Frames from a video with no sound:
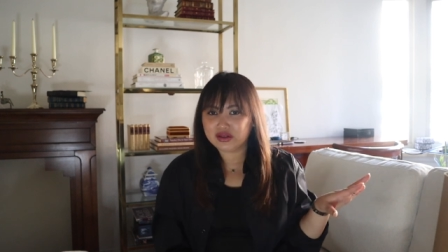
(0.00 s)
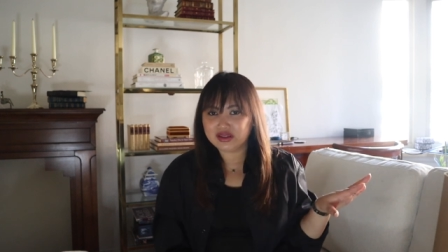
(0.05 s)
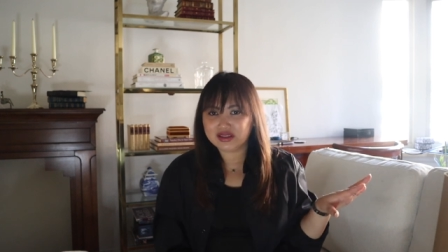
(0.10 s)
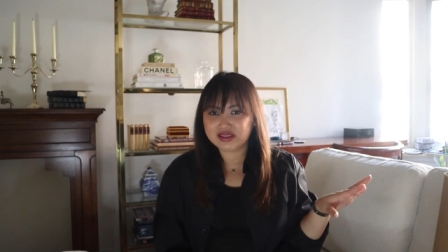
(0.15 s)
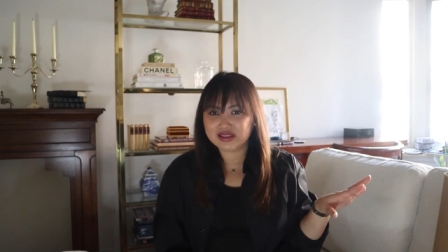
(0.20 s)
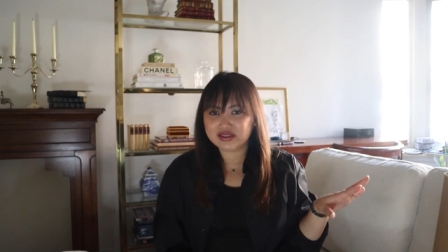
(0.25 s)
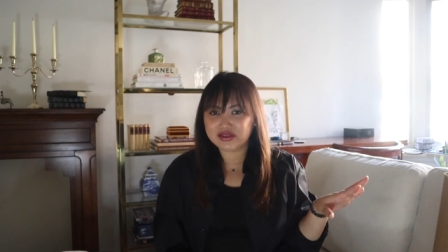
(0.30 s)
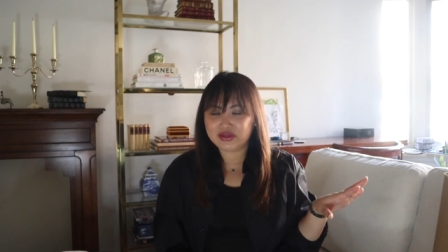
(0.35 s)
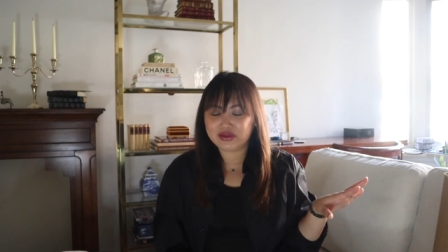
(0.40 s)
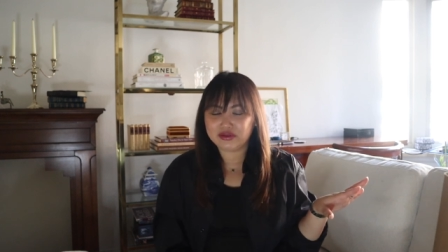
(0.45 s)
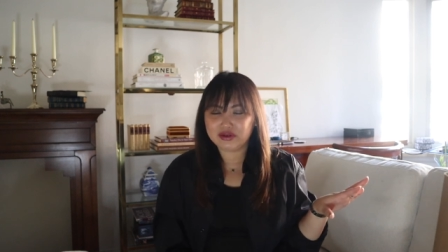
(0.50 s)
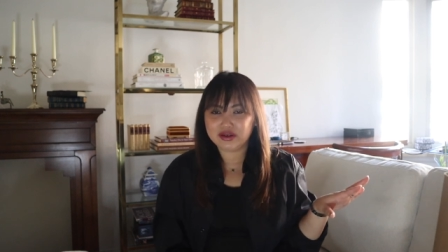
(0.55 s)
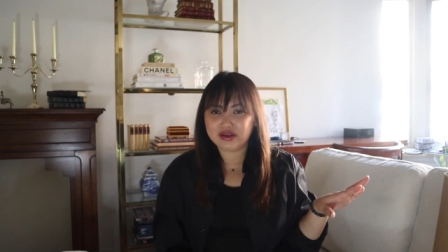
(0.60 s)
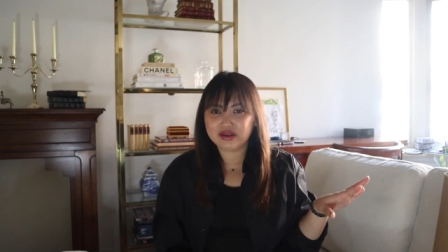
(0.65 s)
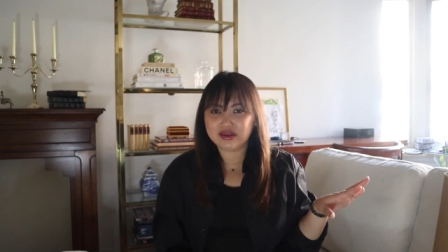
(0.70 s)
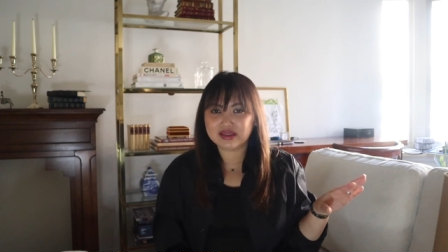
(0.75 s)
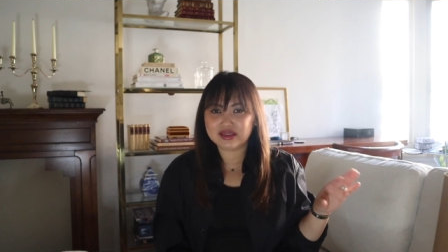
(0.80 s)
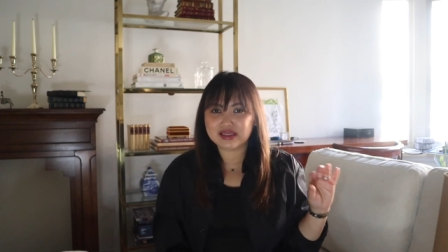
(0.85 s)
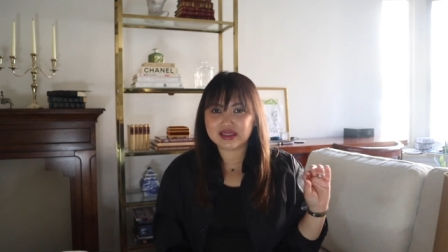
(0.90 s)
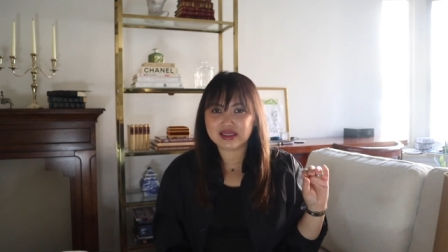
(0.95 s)
these
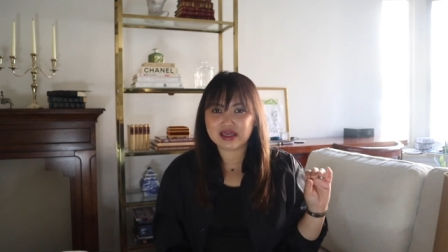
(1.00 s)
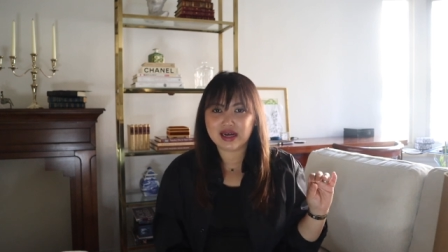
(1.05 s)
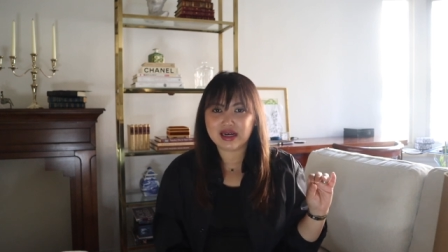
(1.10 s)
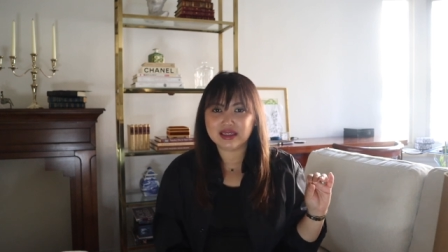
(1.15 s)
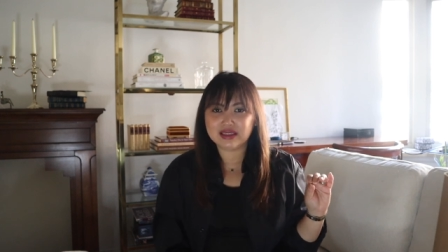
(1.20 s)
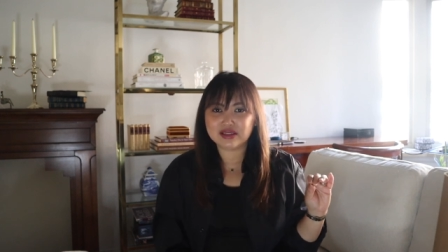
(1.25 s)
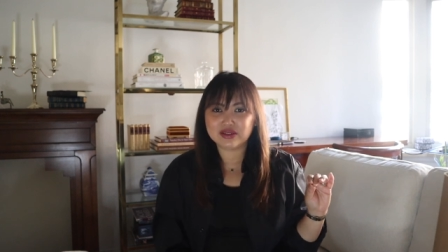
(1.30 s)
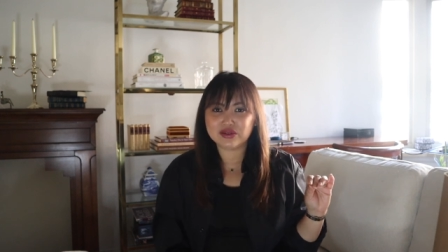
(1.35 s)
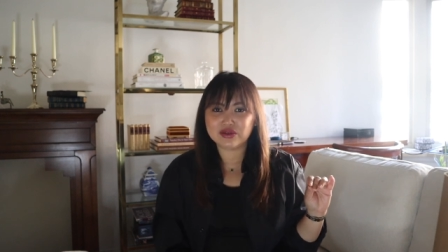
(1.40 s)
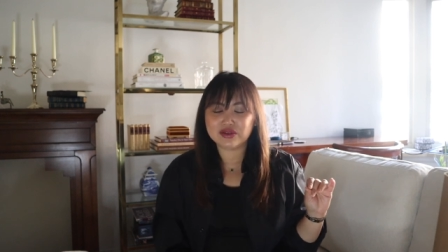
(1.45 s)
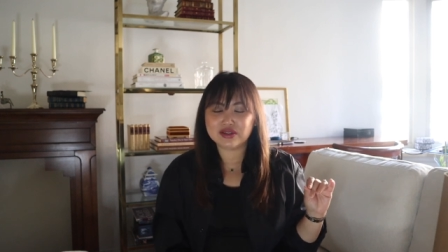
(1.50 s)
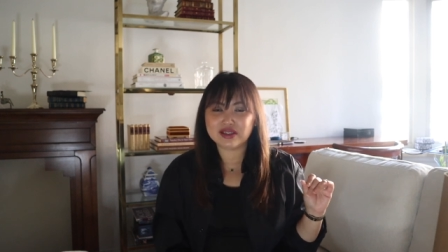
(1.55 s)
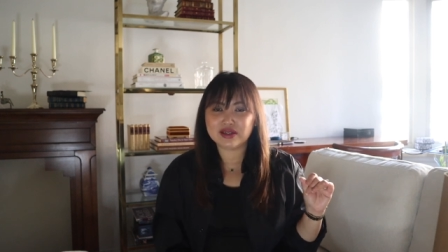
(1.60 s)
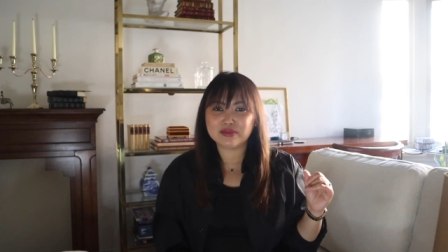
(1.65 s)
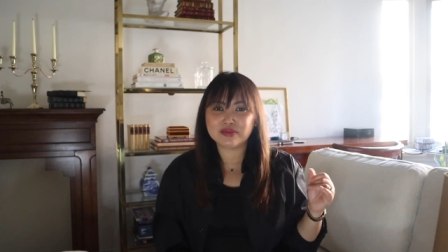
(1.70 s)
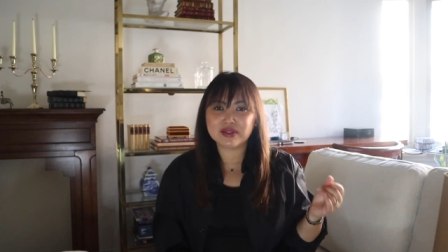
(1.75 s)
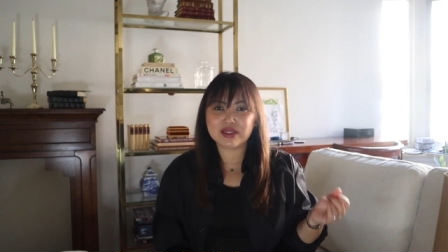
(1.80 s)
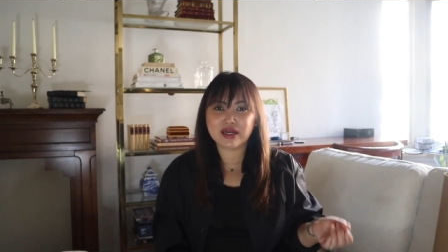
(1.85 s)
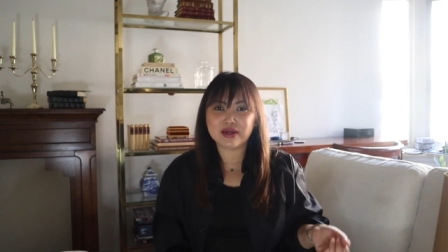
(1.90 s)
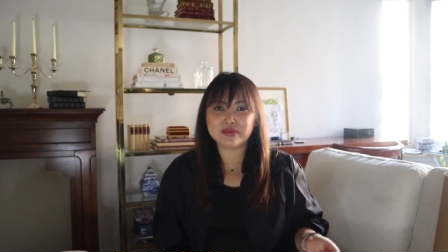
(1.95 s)
three styles so
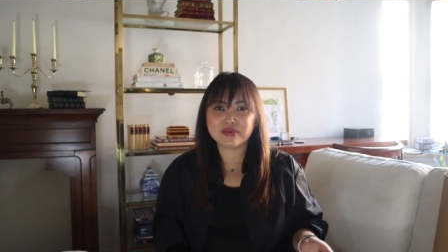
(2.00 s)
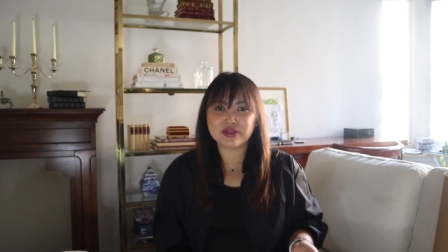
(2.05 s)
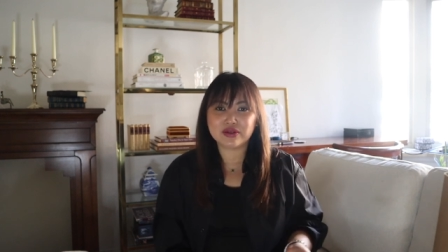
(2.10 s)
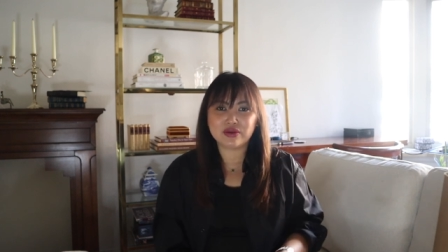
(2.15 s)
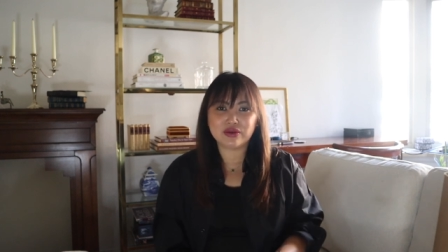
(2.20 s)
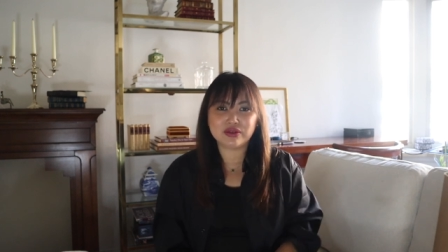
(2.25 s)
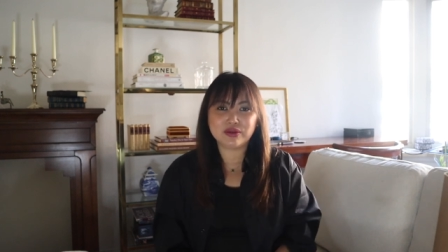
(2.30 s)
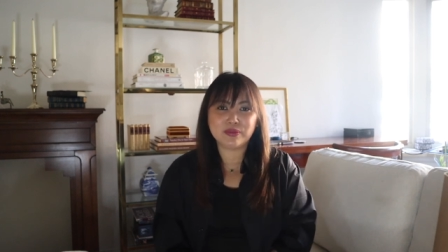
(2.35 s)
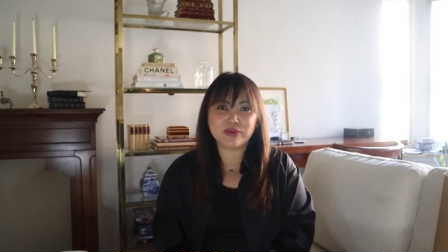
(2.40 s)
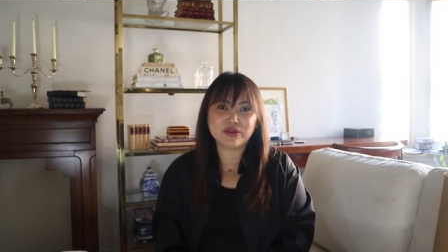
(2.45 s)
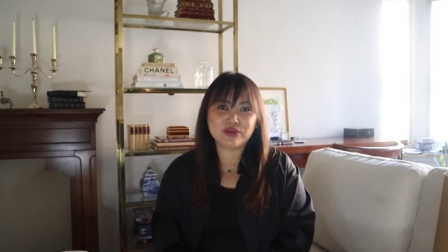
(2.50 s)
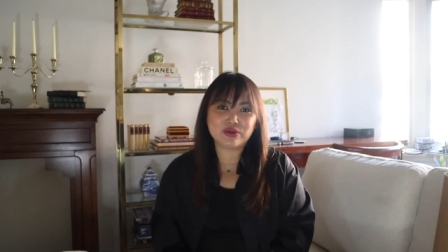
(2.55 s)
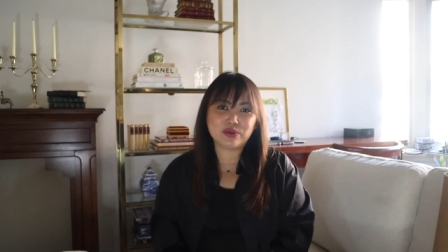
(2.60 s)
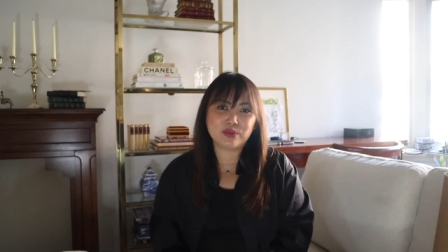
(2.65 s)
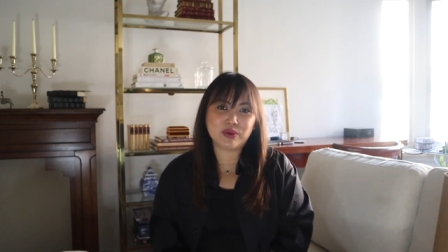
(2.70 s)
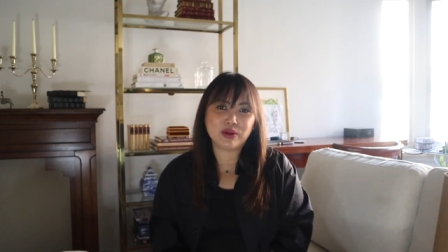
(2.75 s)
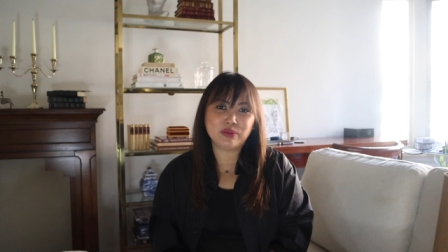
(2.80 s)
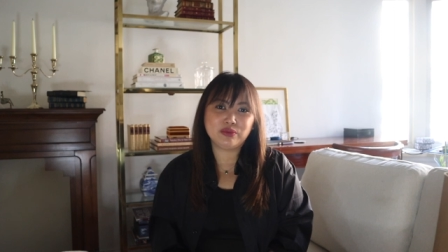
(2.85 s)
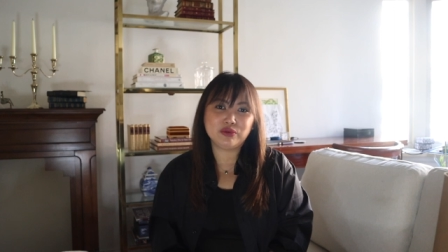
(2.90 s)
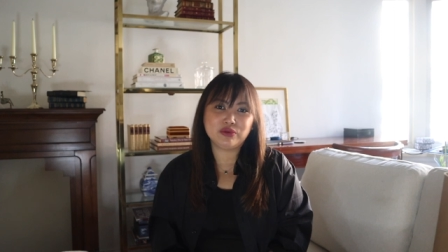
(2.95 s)
sometimes it all depends on
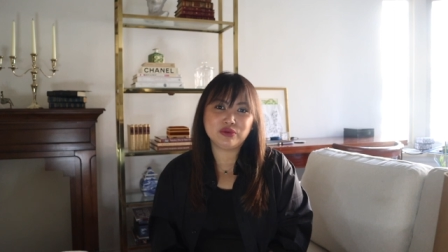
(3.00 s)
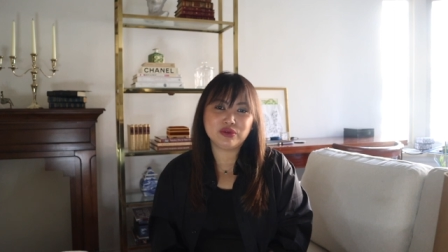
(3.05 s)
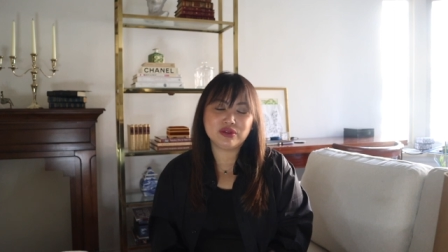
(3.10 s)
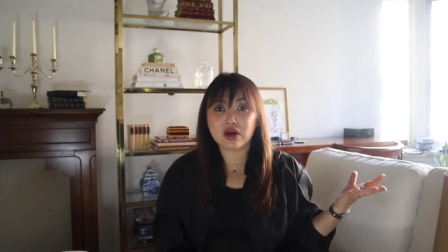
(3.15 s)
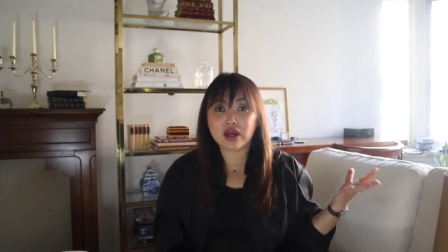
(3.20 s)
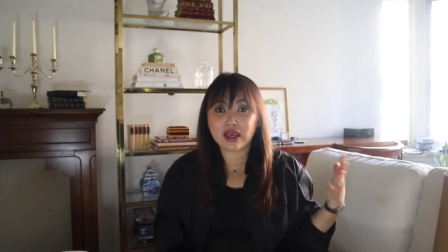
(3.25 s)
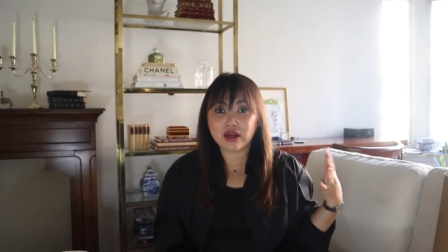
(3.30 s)
my mood